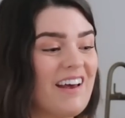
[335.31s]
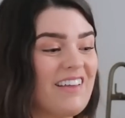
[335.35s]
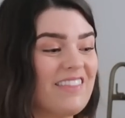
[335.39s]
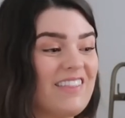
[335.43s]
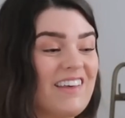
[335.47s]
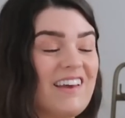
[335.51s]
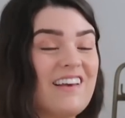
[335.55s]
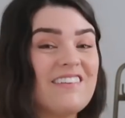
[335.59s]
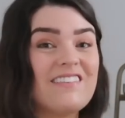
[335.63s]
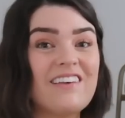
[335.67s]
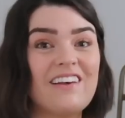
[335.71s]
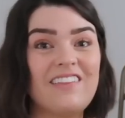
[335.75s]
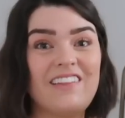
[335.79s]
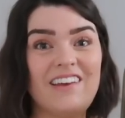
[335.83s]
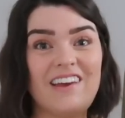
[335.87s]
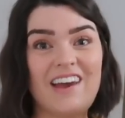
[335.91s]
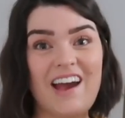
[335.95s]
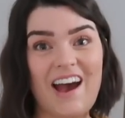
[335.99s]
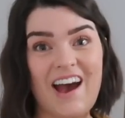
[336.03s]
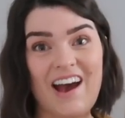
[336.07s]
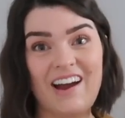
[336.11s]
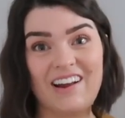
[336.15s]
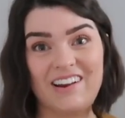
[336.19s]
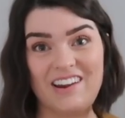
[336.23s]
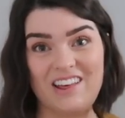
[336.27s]
These are the
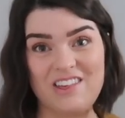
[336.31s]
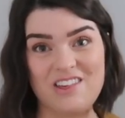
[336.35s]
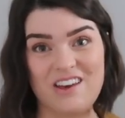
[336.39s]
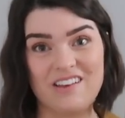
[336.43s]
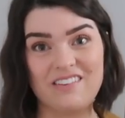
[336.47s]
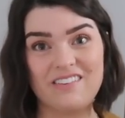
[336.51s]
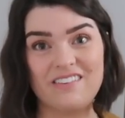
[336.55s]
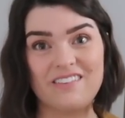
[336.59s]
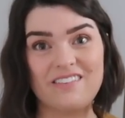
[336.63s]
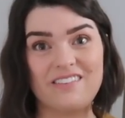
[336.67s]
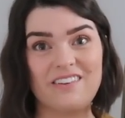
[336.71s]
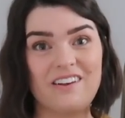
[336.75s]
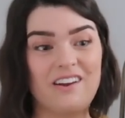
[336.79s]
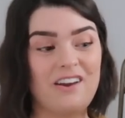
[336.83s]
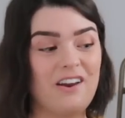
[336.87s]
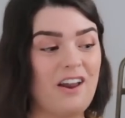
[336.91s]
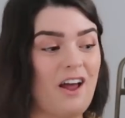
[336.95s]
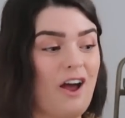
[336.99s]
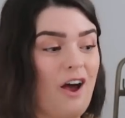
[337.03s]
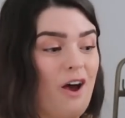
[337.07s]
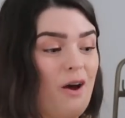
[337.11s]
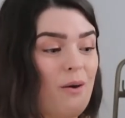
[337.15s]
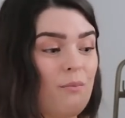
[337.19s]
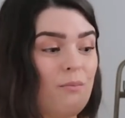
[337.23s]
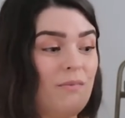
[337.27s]
Acne Jensen
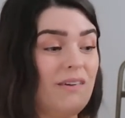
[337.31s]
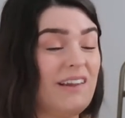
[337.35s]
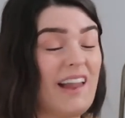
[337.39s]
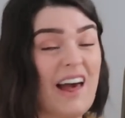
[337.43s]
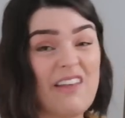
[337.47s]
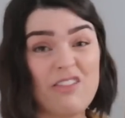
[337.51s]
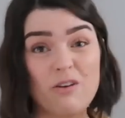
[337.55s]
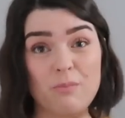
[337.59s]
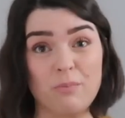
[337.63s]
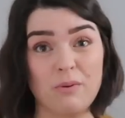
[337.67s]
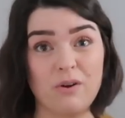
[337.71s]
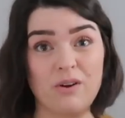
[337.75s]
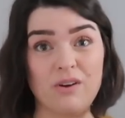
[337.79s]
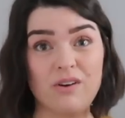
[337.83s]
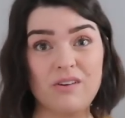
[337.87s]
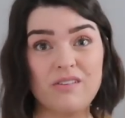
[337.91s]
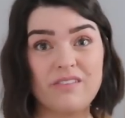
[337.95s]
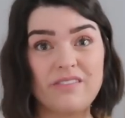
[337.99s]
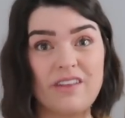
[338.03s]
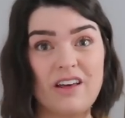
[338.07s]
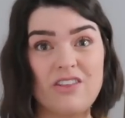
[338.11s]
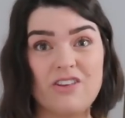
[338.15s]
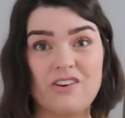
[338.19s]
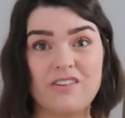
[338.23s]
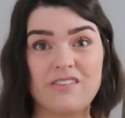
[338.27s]
um, leather boots.
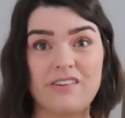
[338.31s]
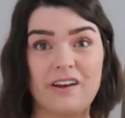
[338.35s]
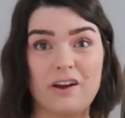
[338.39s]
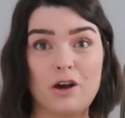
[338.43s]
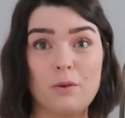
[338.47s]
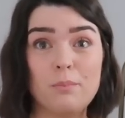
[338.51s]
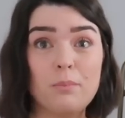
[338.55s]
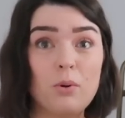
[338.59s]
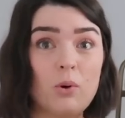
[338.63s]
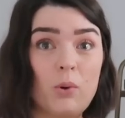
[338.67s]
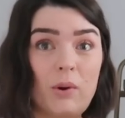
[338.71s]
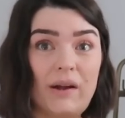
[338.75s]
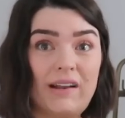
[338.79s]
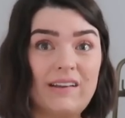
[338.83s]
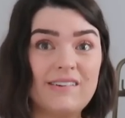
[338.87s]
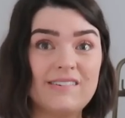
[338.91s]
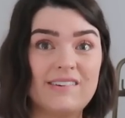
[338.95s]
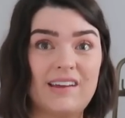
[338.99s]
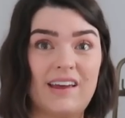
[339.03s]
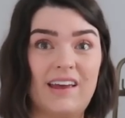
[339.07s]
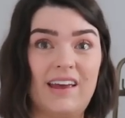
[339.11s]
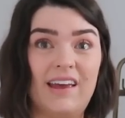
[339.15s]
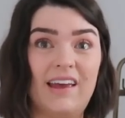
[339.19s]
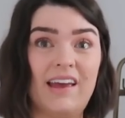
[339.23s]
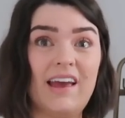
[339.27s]
They're just like a
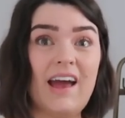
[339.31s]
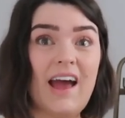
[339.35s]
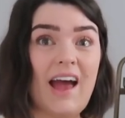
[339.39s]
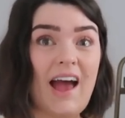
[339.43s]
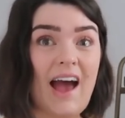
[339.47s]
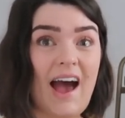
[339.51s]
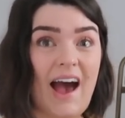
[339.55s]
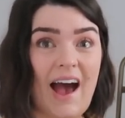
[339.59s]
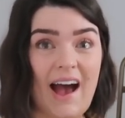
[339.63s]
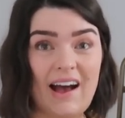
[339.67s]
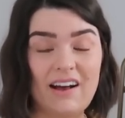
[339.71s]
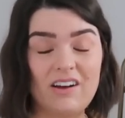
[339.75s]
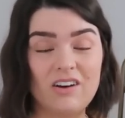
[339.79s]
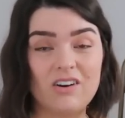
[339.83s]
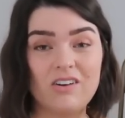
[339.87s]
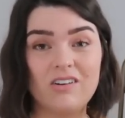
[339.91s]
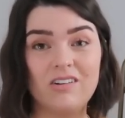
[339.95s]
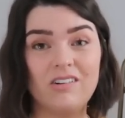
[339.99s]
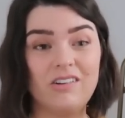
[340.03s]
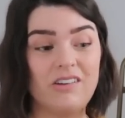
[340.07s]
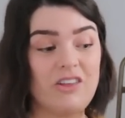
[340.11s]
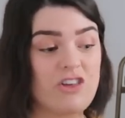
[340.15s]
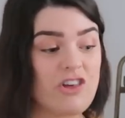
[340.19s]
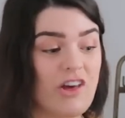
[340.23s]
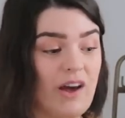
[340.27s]
pointy
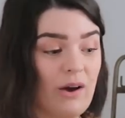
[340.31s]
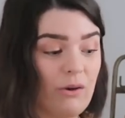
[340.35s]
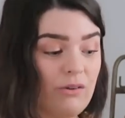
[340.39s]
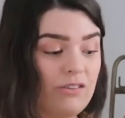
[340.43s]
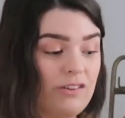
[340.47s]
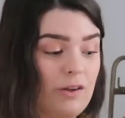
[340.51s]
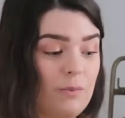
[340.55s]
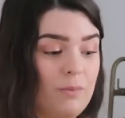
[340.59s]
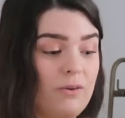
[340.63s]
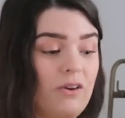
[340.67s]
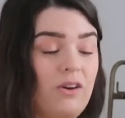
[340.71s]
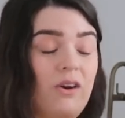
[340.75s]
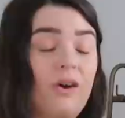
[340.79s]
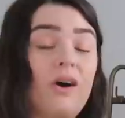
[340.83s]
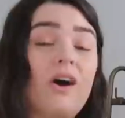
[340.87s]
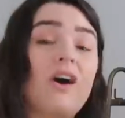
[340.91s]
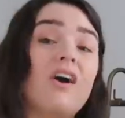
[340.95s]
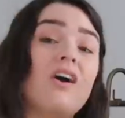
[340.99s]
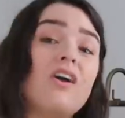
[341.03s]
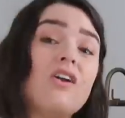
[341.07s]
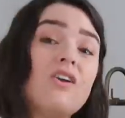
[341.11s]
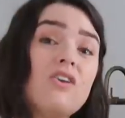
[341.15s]
ankle Chelsea boot.